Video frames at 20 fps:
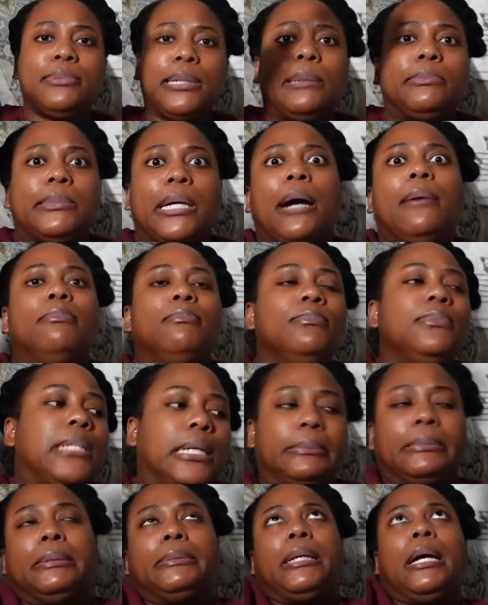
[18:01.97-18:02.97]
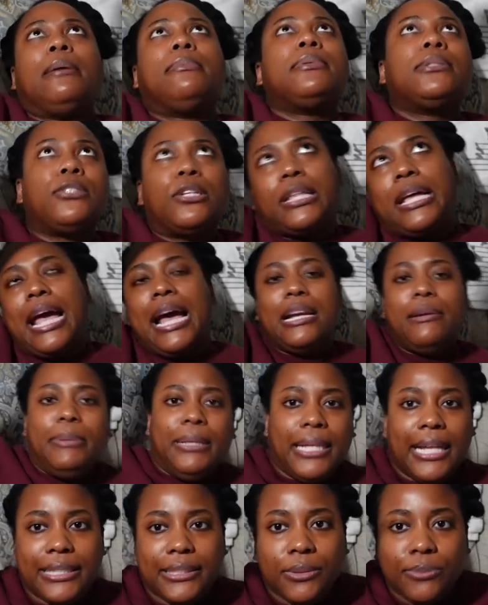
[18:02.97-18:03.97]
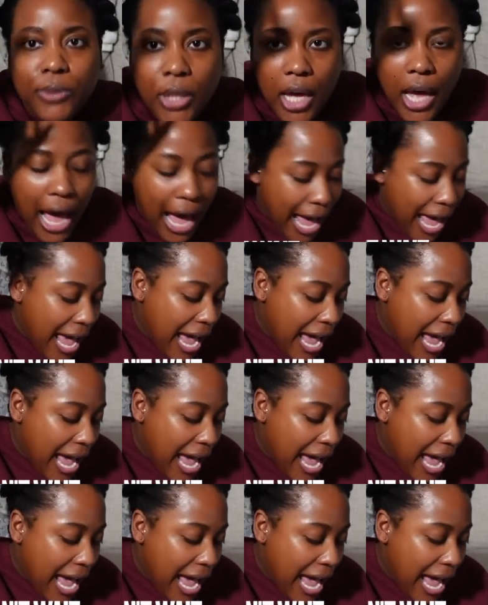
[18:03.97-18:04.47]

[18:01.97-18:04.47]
top, top, top, top, top. So they had to be last. I